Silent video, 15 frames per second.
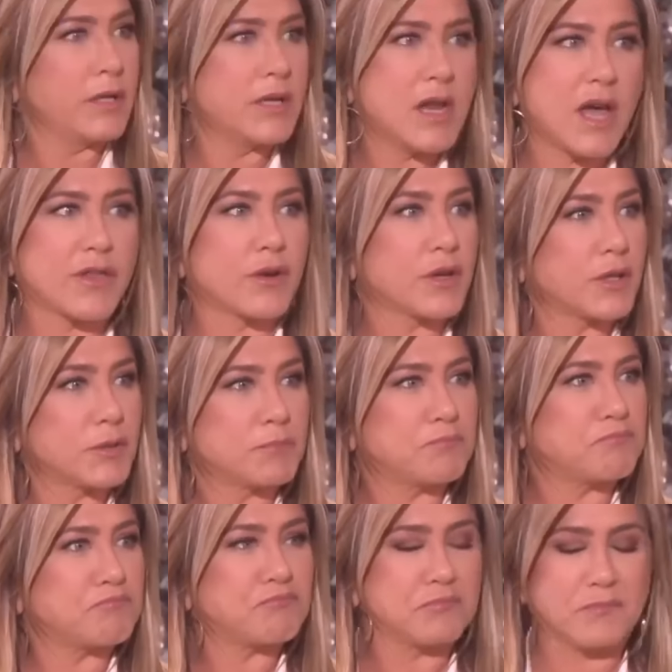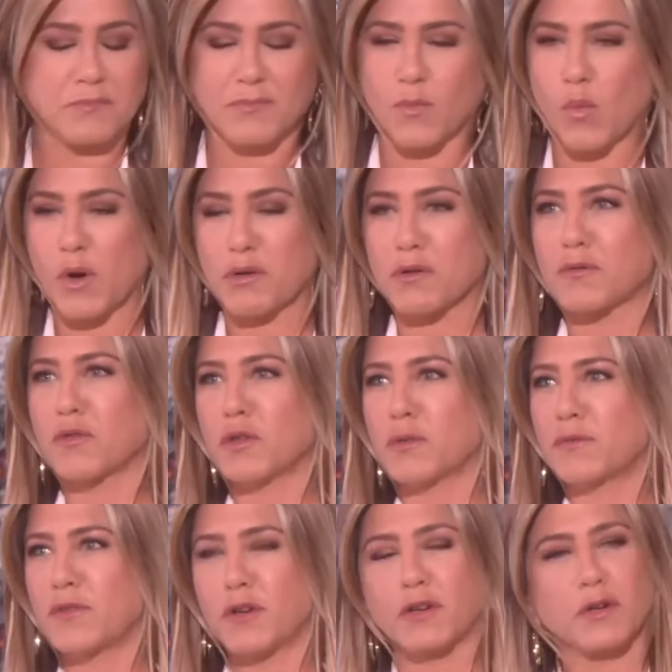another
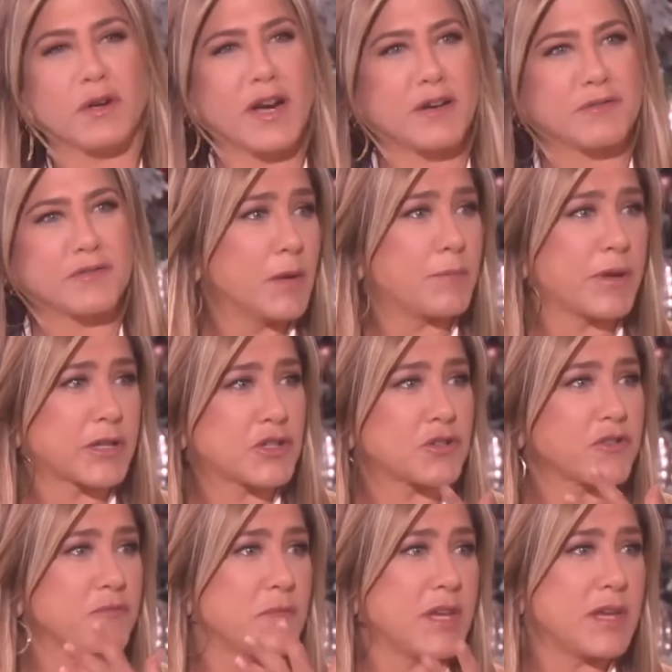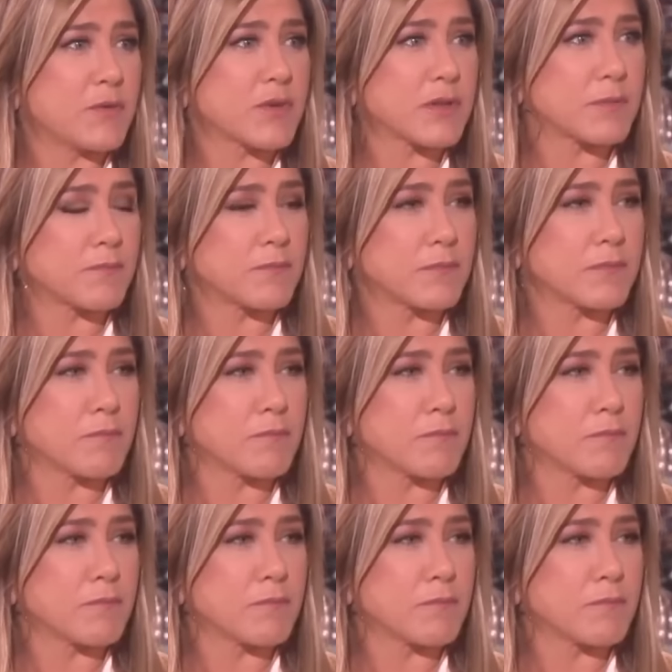wonderful photograph picture of me with a